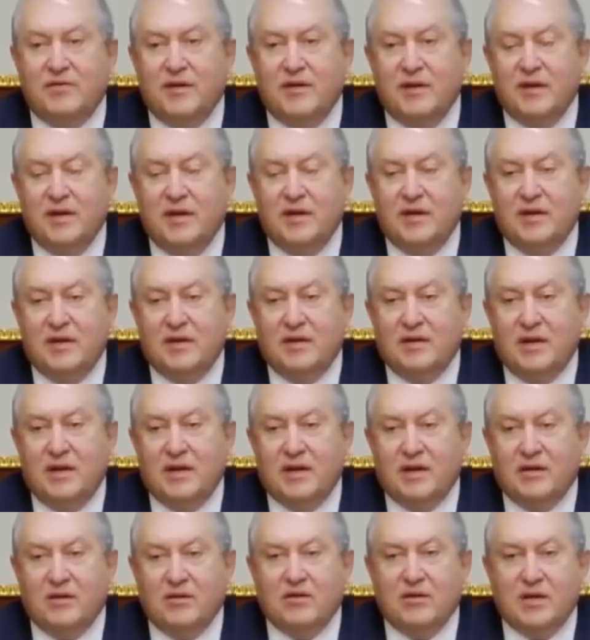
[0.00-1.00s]
of
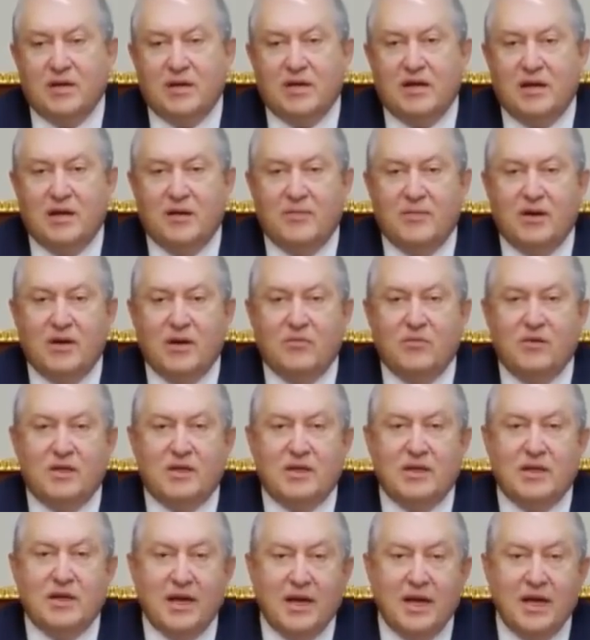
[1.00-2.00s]
Nagorno-Karabakh
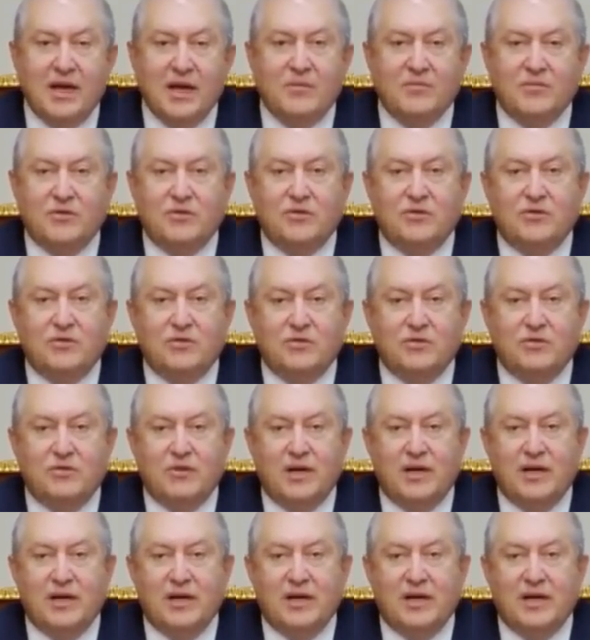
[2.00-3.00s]
with an aim to
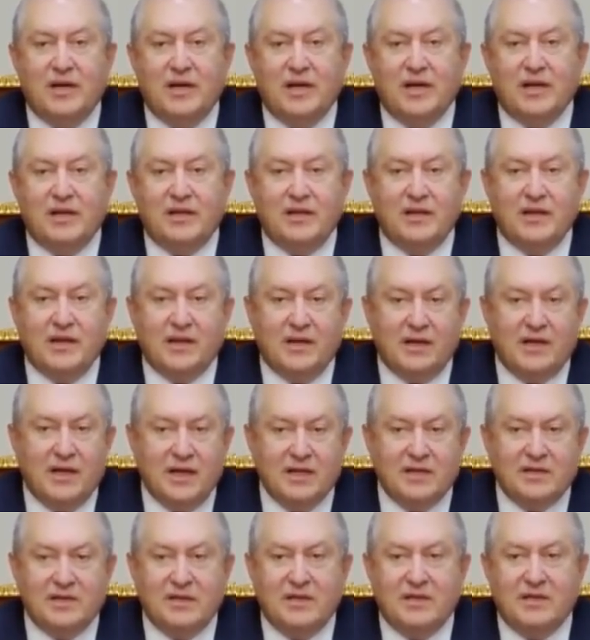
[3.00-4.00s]
do an ethnic
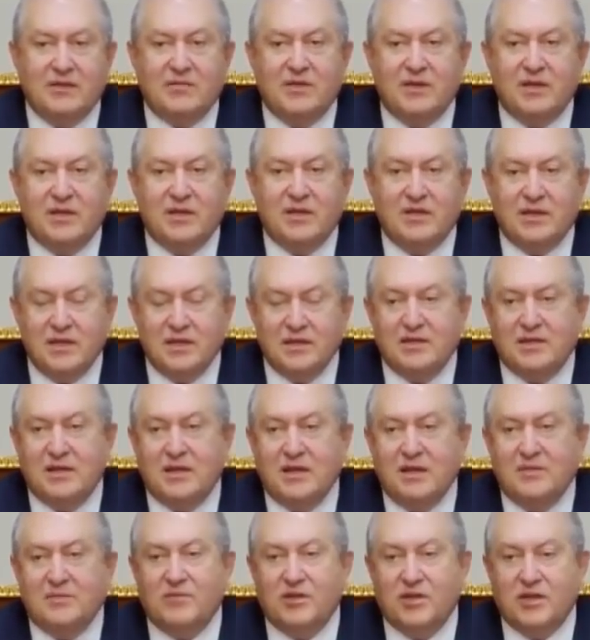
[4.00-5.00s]
cleansing, but this
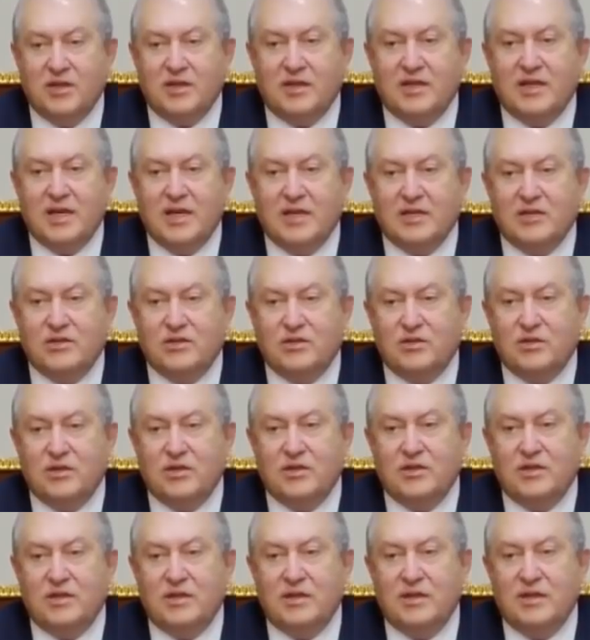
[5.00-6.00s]
time Turkey has
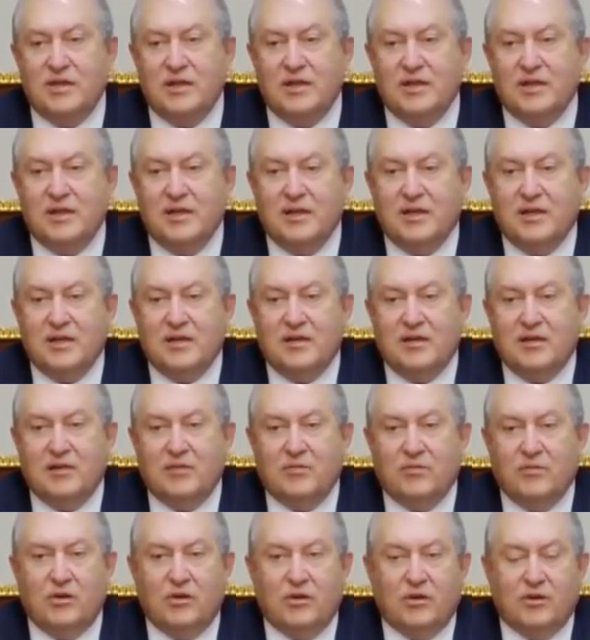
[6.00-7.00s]
joined
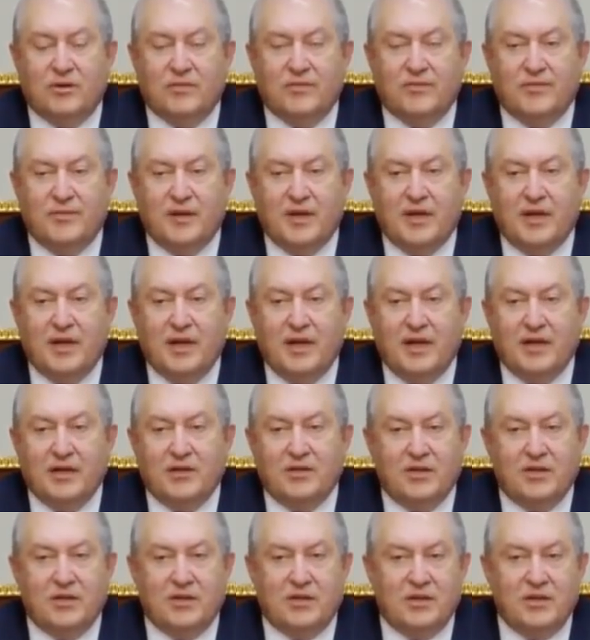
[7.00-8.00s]
the war.
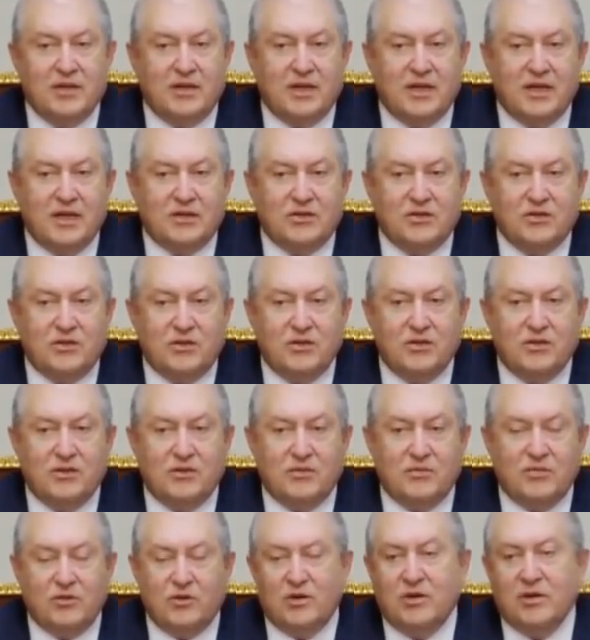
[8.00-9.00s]
And Turkey has
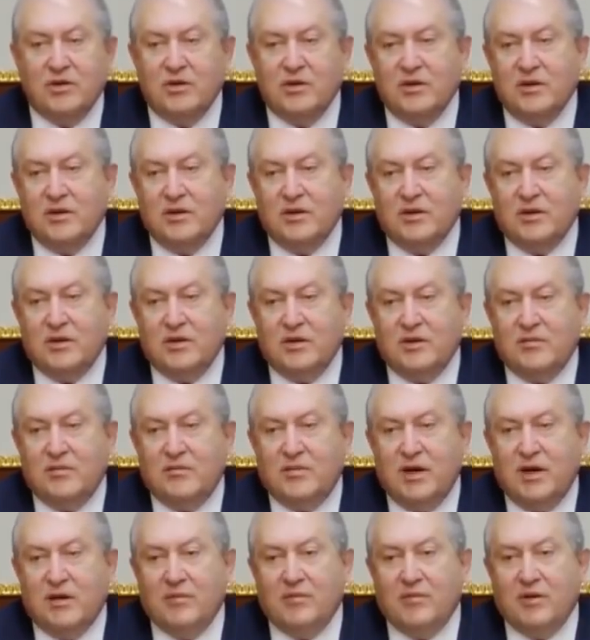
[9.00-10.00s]
joined the war
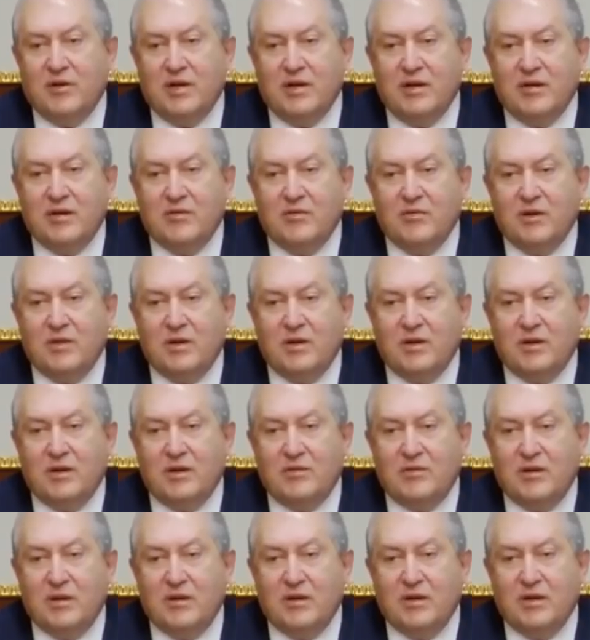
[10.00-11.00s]
by bringing
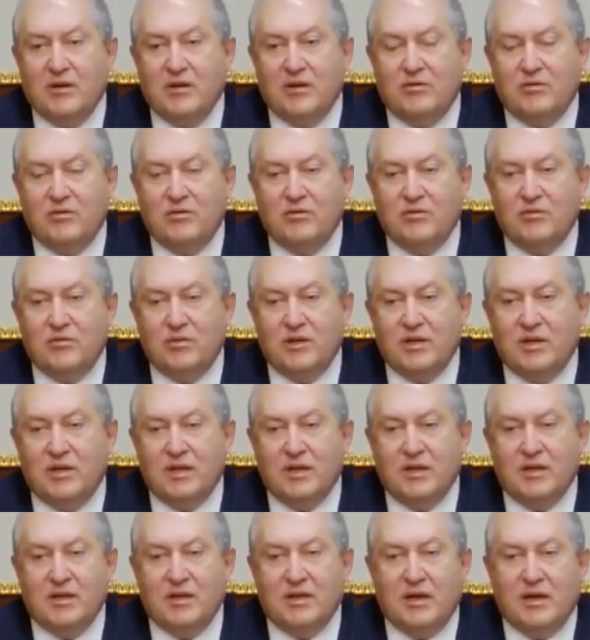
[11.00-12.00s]

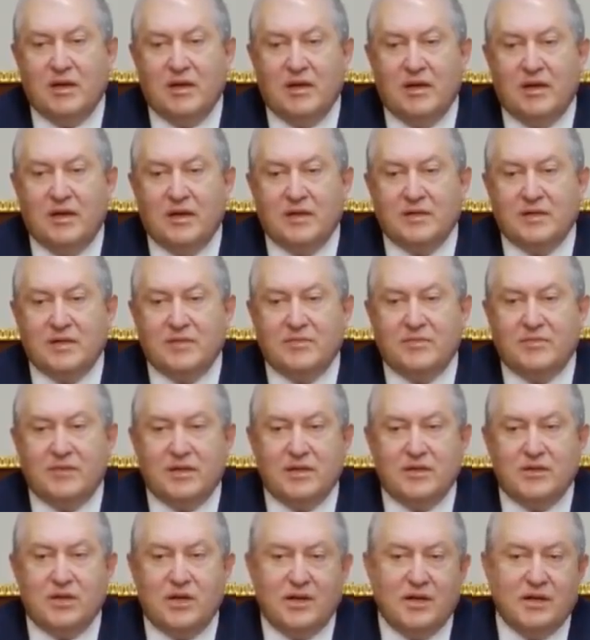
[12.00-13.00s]
within
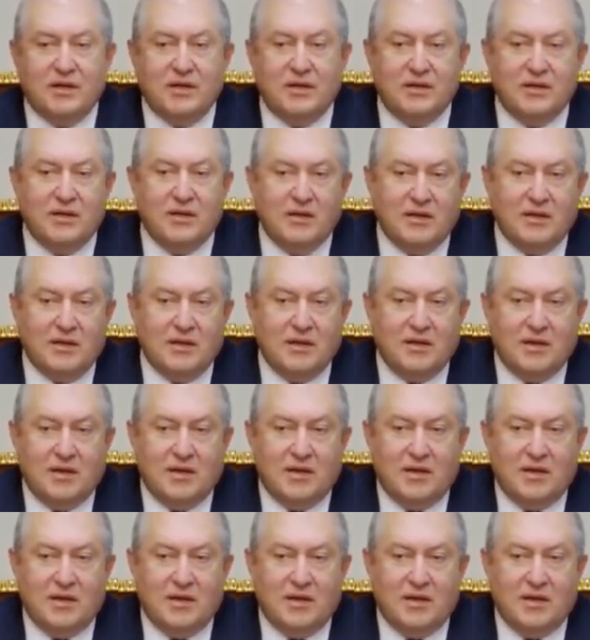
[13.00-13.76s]
Azerbaijan